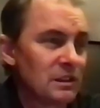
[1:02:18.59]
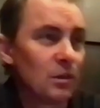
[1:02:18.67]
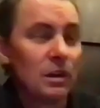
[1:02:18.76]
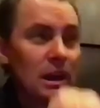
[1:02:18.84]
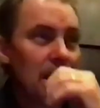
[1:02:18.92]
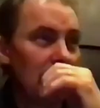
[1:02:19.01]

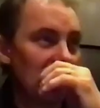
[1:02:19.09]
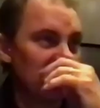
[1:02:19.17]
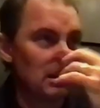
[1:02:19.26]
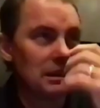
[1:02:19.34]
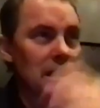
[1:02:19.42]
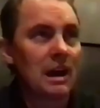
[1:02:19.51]
So I
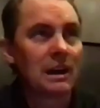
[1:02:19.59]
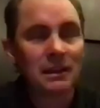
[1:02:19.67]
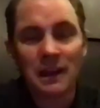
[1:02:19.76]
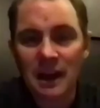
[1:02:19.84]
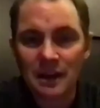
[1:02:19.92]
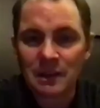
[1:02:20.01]
do a lot of
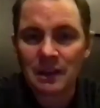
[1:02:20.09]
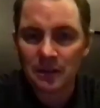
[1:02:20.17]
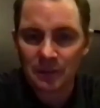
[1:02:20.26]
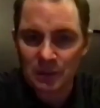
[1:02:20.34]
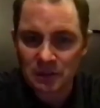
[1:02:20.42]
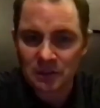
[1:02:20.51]
live
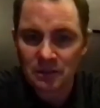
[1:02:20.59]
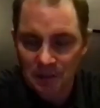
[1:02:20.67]
television,